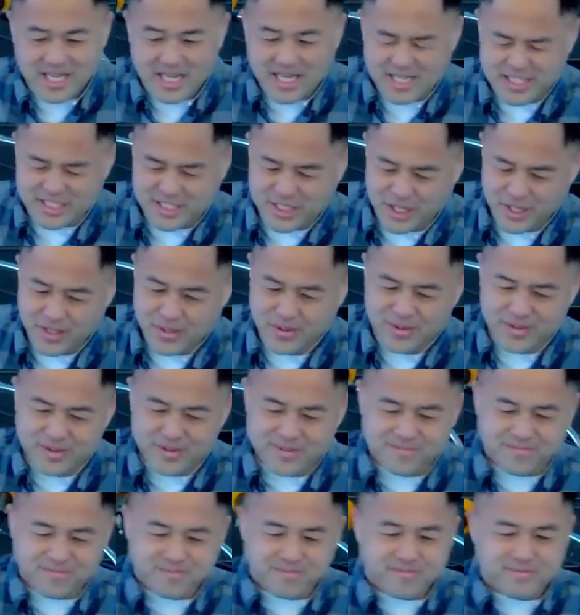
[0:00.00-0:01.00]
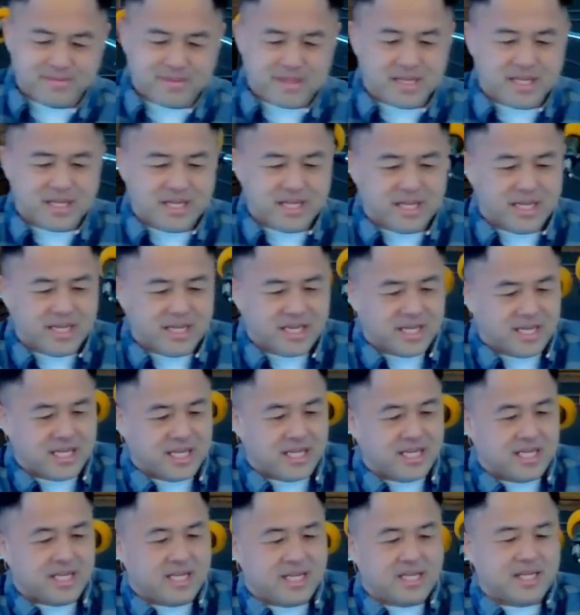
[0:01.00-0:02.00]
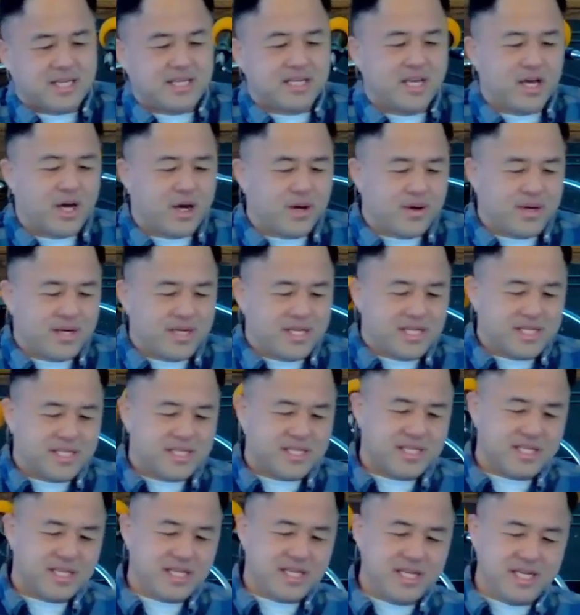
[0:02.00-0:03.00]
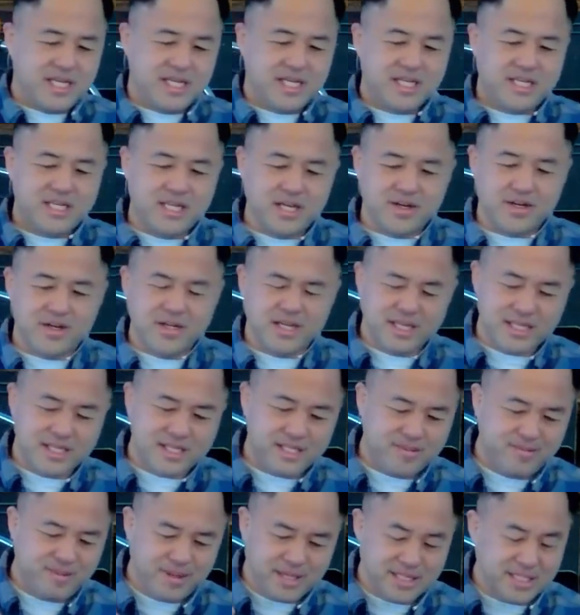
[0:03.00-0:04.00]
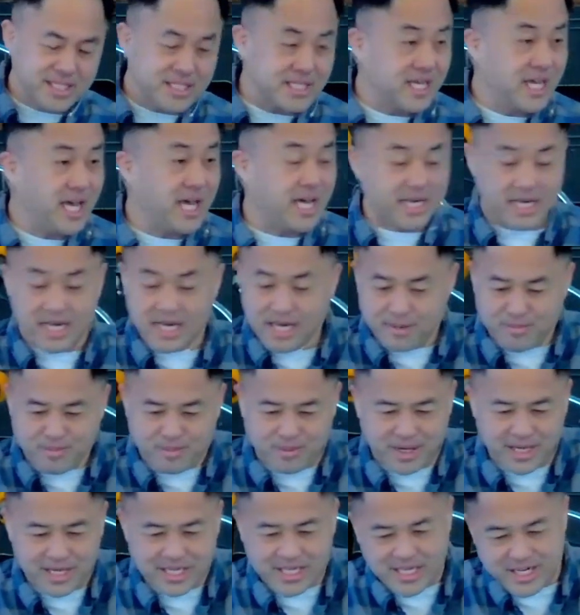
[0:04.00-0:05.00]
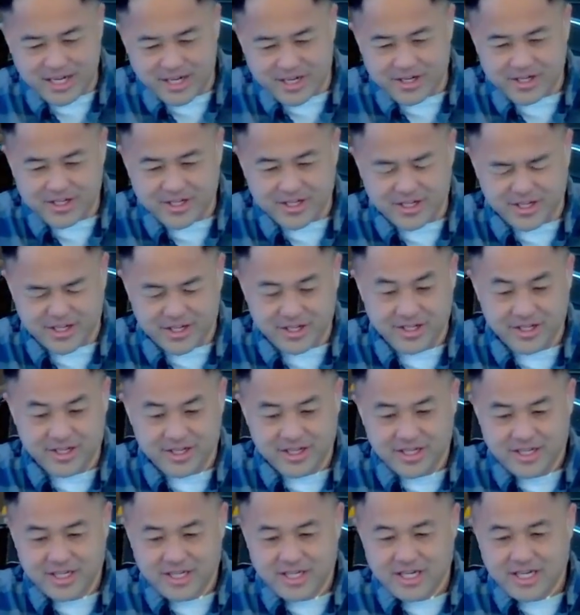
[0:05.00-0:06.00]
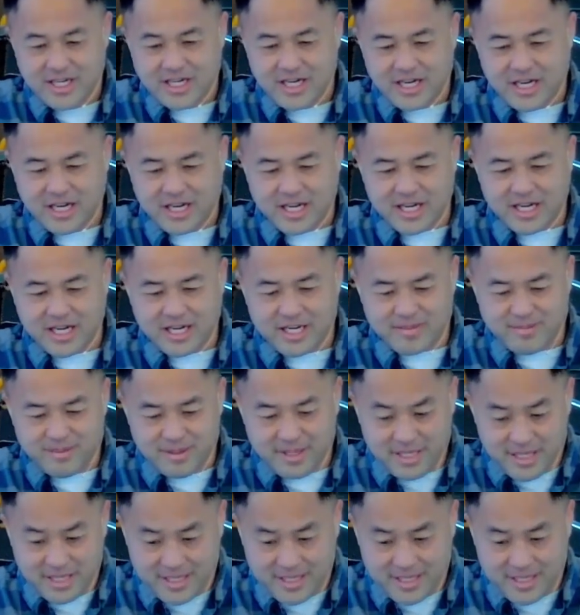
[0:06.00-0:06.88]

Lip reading: and so Noah basically had an upright character, and